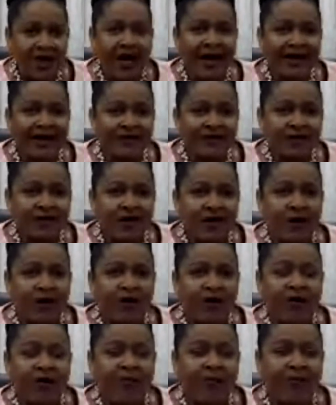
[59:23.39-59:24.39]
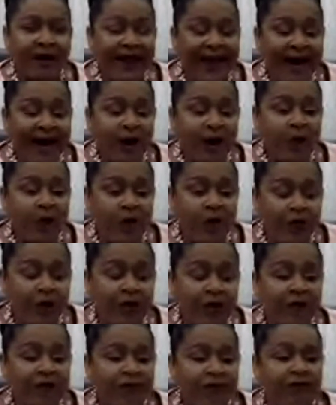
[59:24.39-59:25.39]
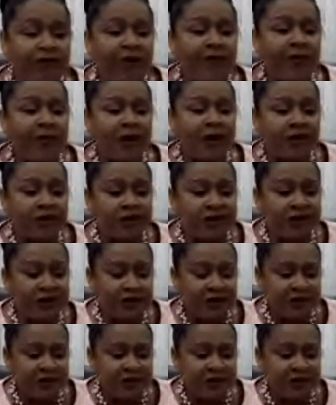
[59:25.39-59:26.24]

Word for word: as a Black woman from a